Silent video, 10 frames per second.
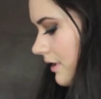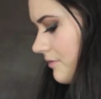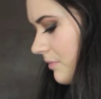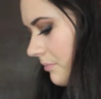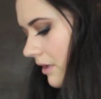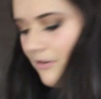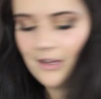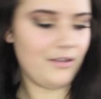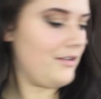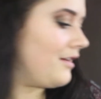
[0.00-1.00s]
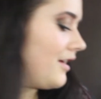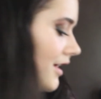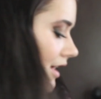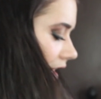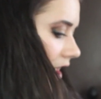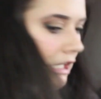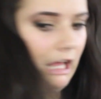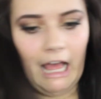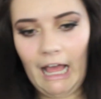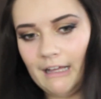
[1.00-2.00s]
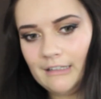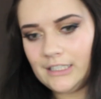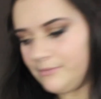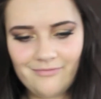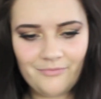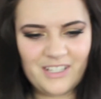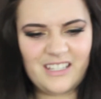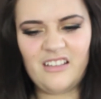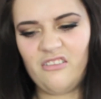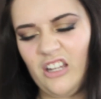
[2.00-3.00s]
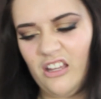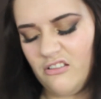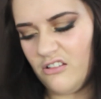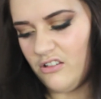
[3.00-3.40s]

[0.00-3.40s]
Where's my mirror? Ah! Am I sitting on it?